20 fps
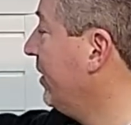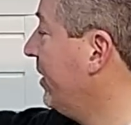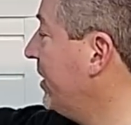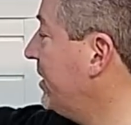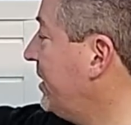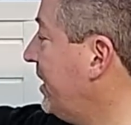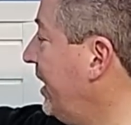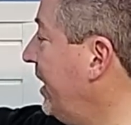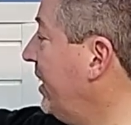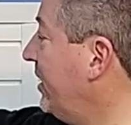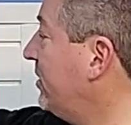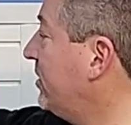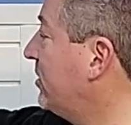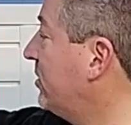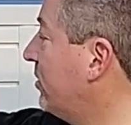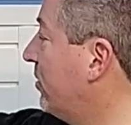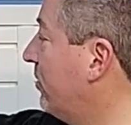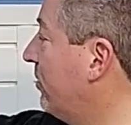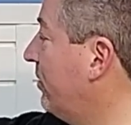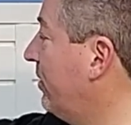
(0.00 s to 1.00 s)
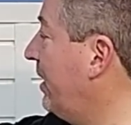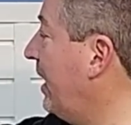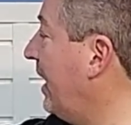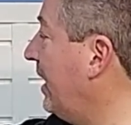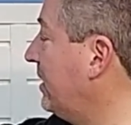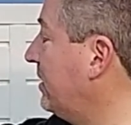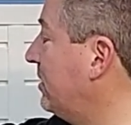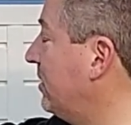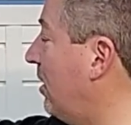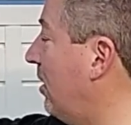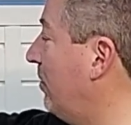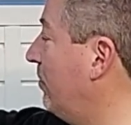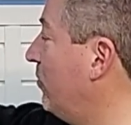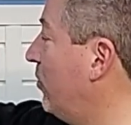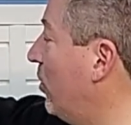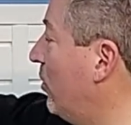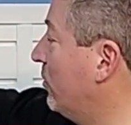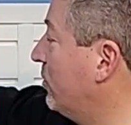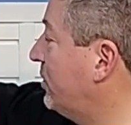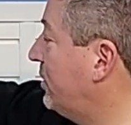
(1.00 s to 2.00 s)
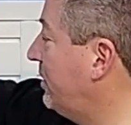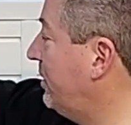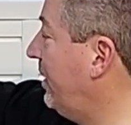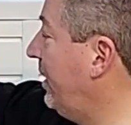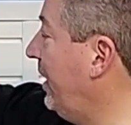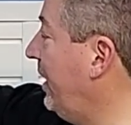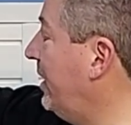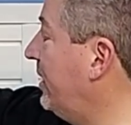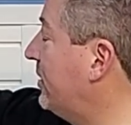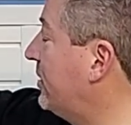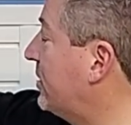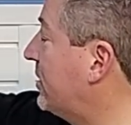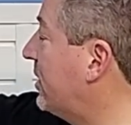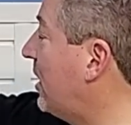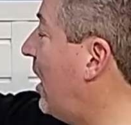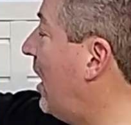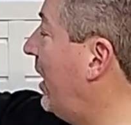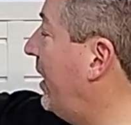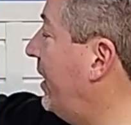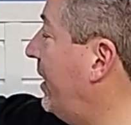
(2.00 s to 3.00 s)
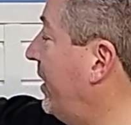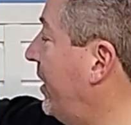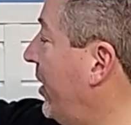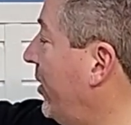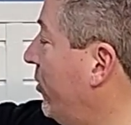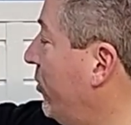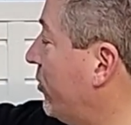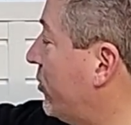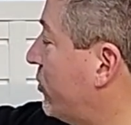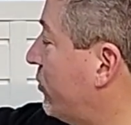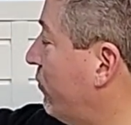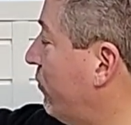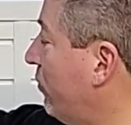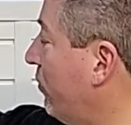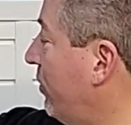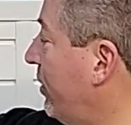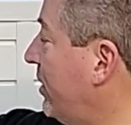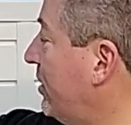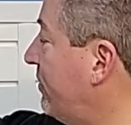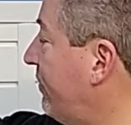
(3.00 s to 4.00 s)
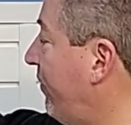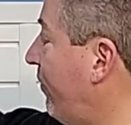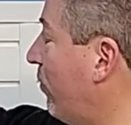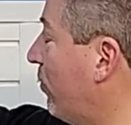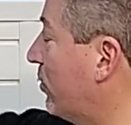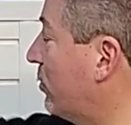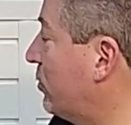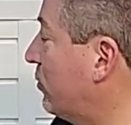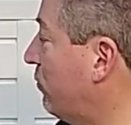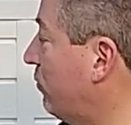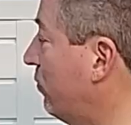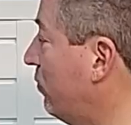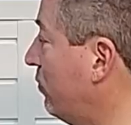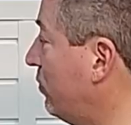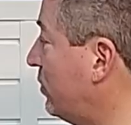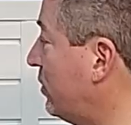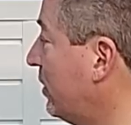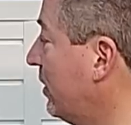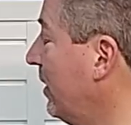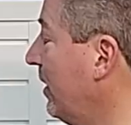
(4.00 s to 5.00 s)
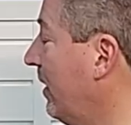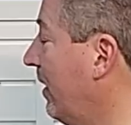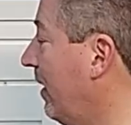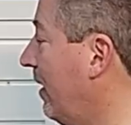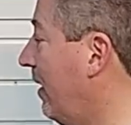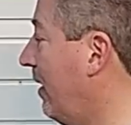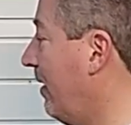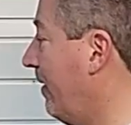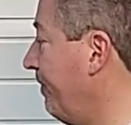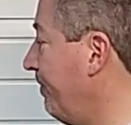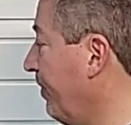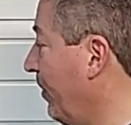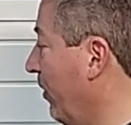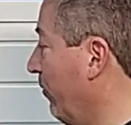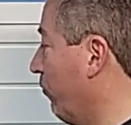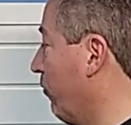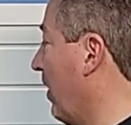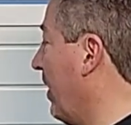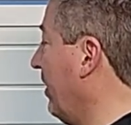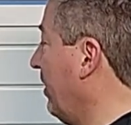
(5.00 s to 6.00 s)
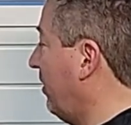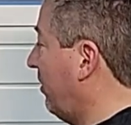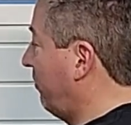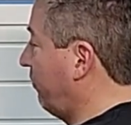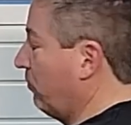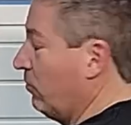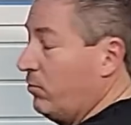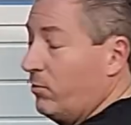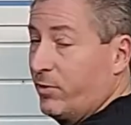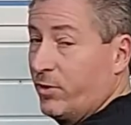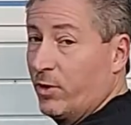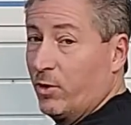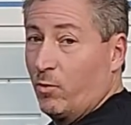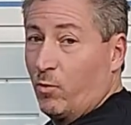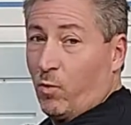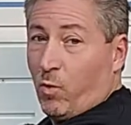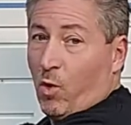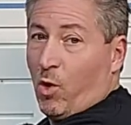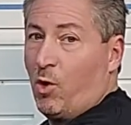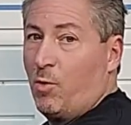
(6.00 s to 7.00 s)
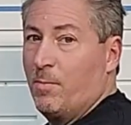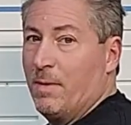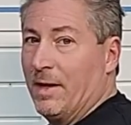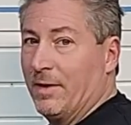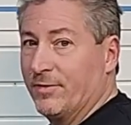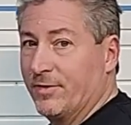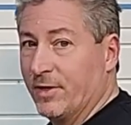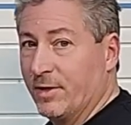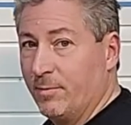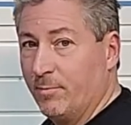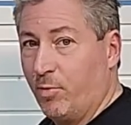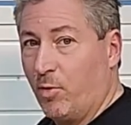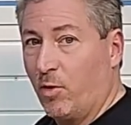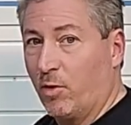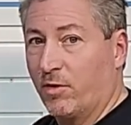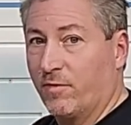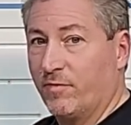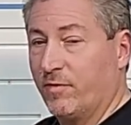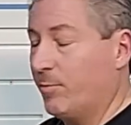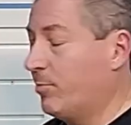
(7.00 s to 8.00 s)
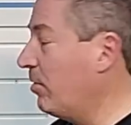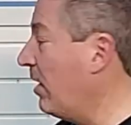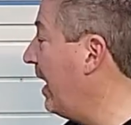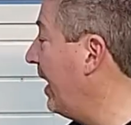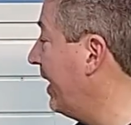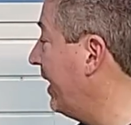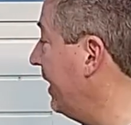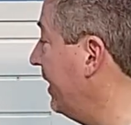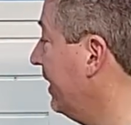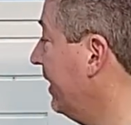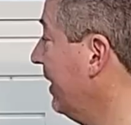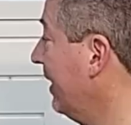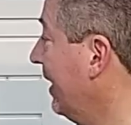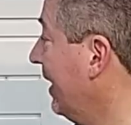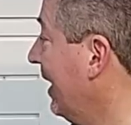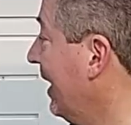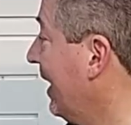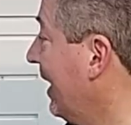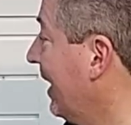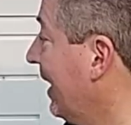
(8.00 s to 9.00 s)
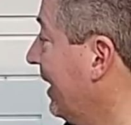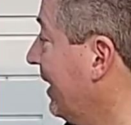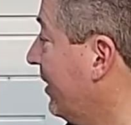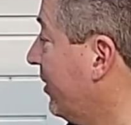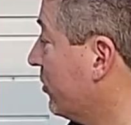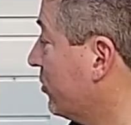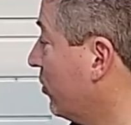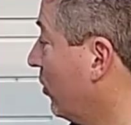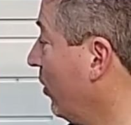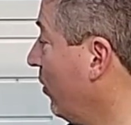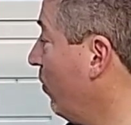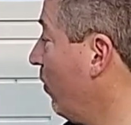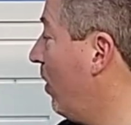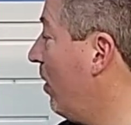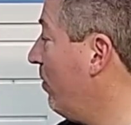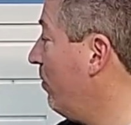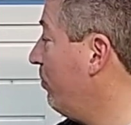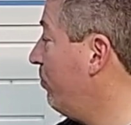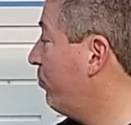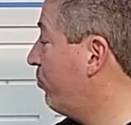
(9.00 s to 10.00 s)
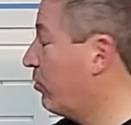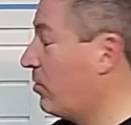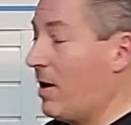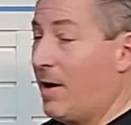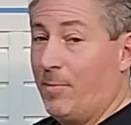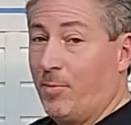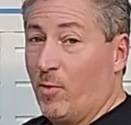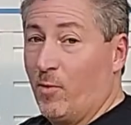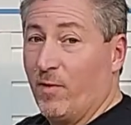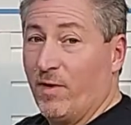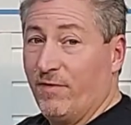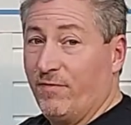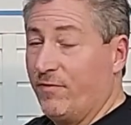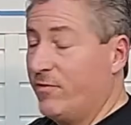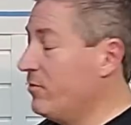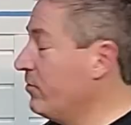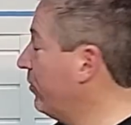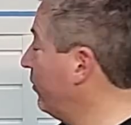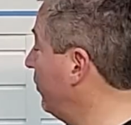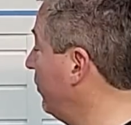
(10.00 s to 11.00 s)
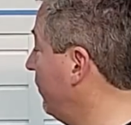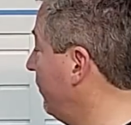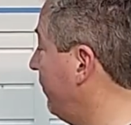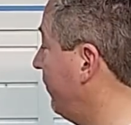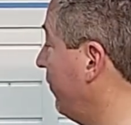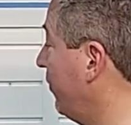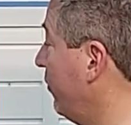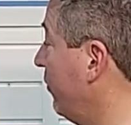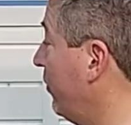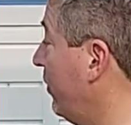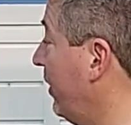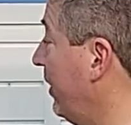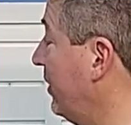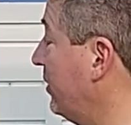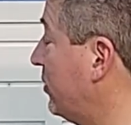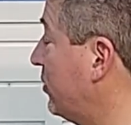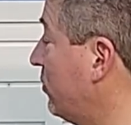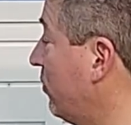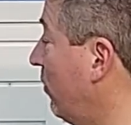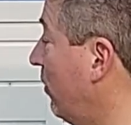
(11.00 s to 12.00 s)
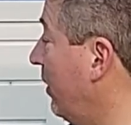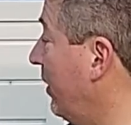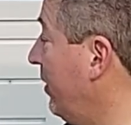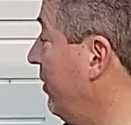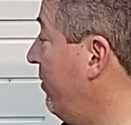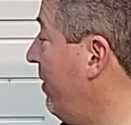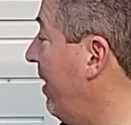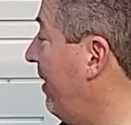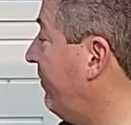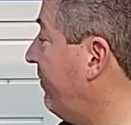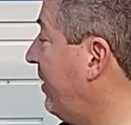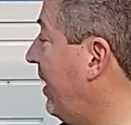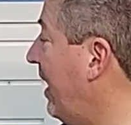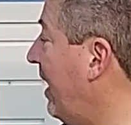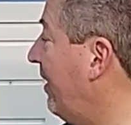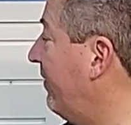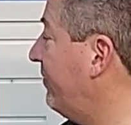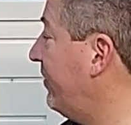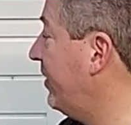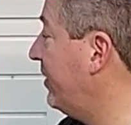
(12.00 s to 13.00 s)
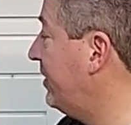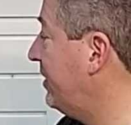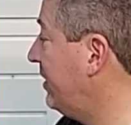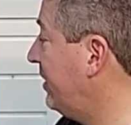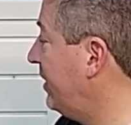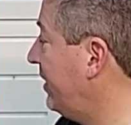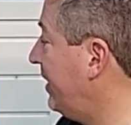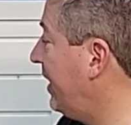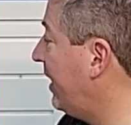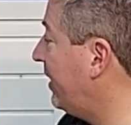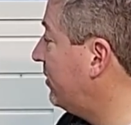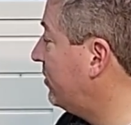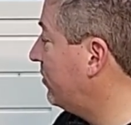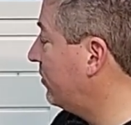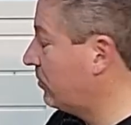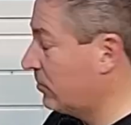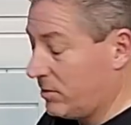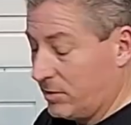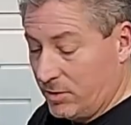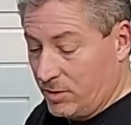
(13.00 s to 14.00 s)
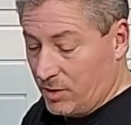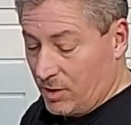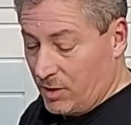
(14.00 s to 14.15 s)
this insert that goes inside, and then you screw these four screws right through the wall mounting part of the bracket. There's only one proper way for you to install it. You have to have the connector